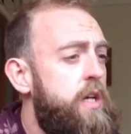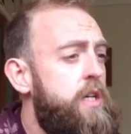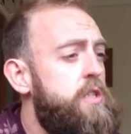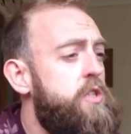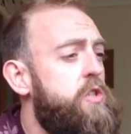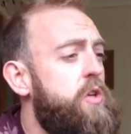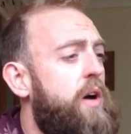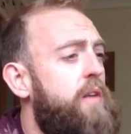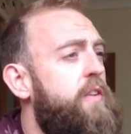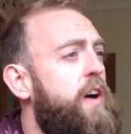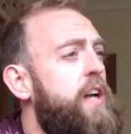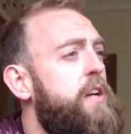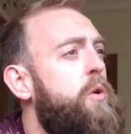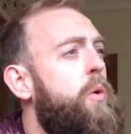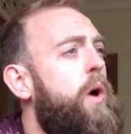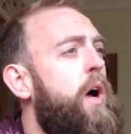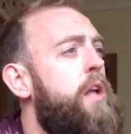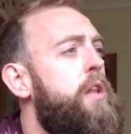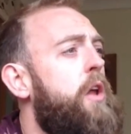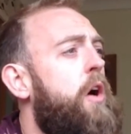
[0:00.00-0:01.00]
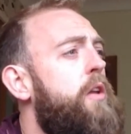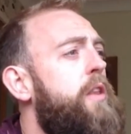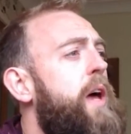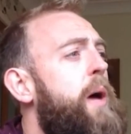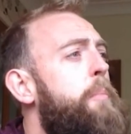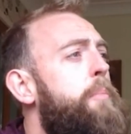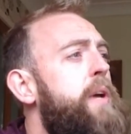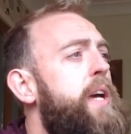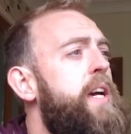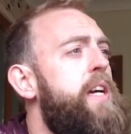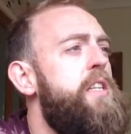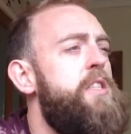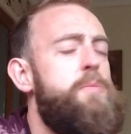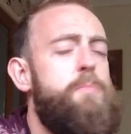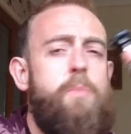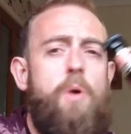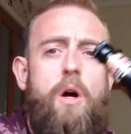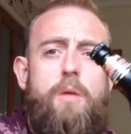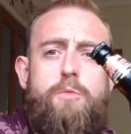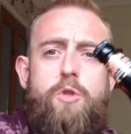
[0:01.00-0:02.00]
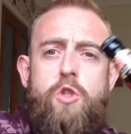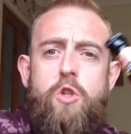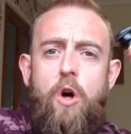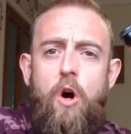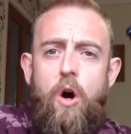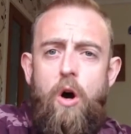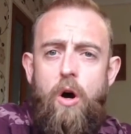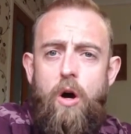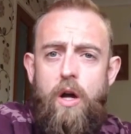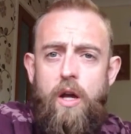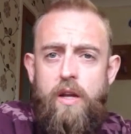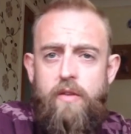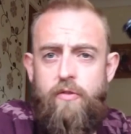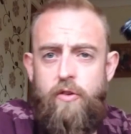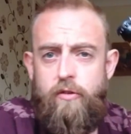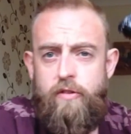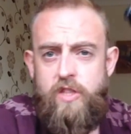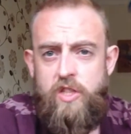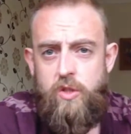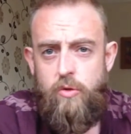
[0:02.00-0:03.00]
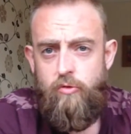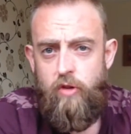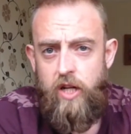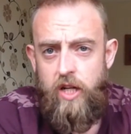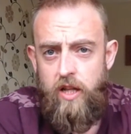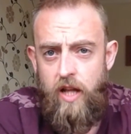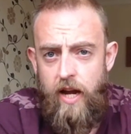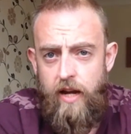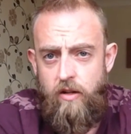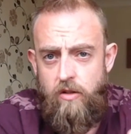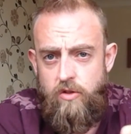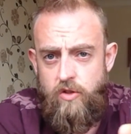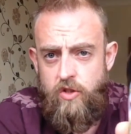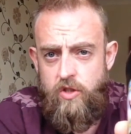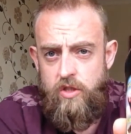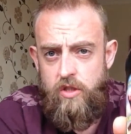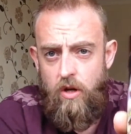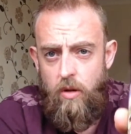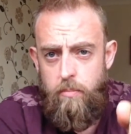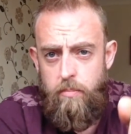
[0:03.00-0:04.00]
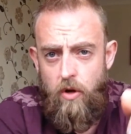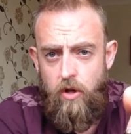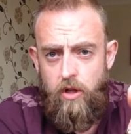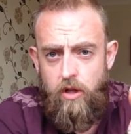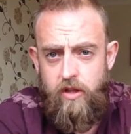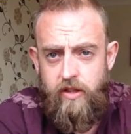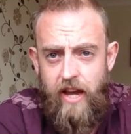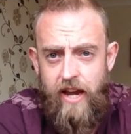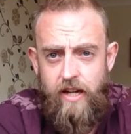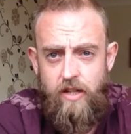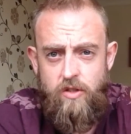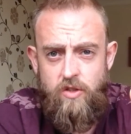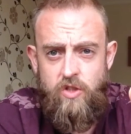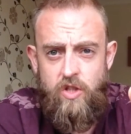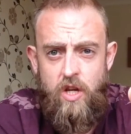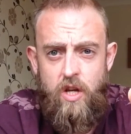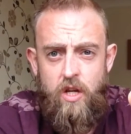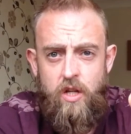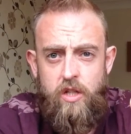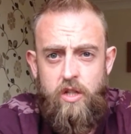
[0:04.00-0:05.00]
So I've had quite a lot of their beers, but I'm sure if you're into real ales or bottled ales,